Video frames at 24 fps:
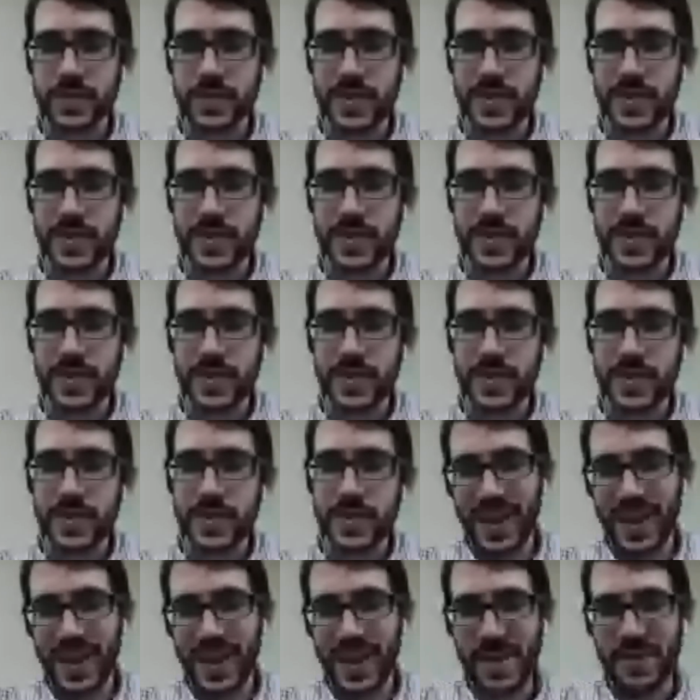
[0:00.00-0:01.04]
everyone's trying
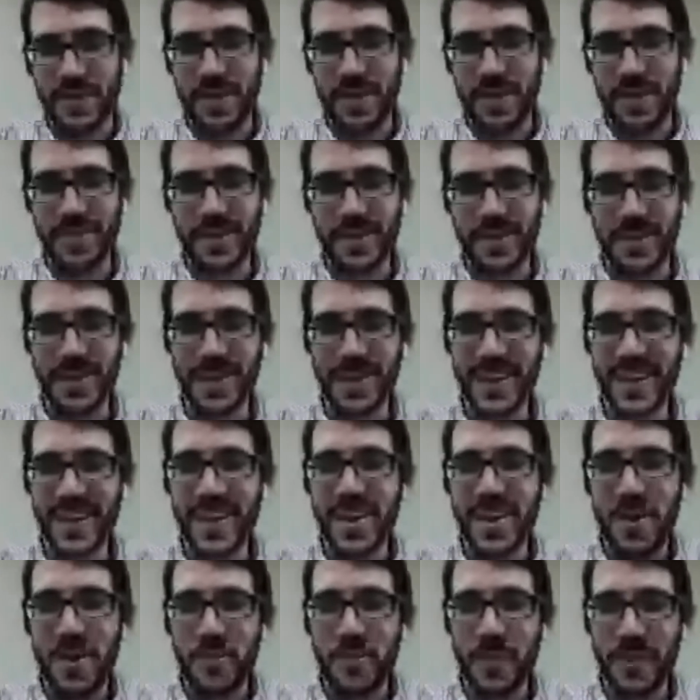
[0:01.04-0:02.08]
to make revenue.
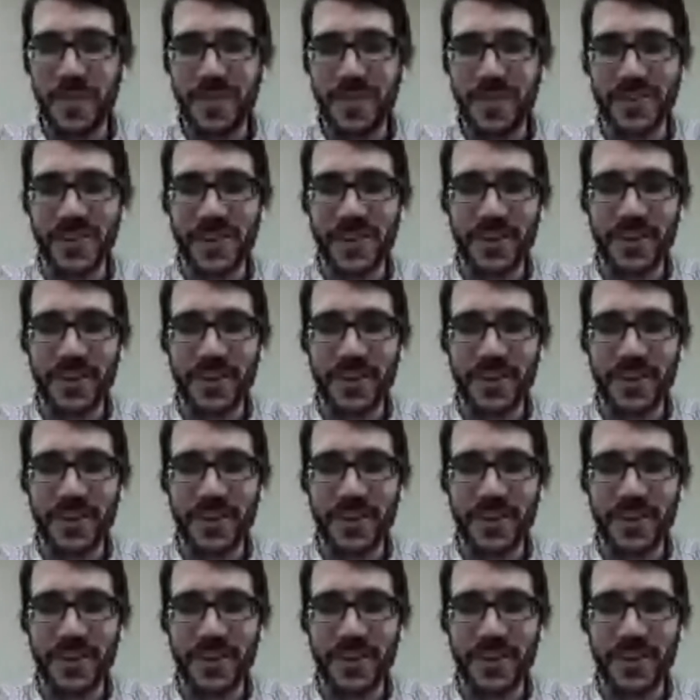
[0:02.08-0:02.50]
Whether you're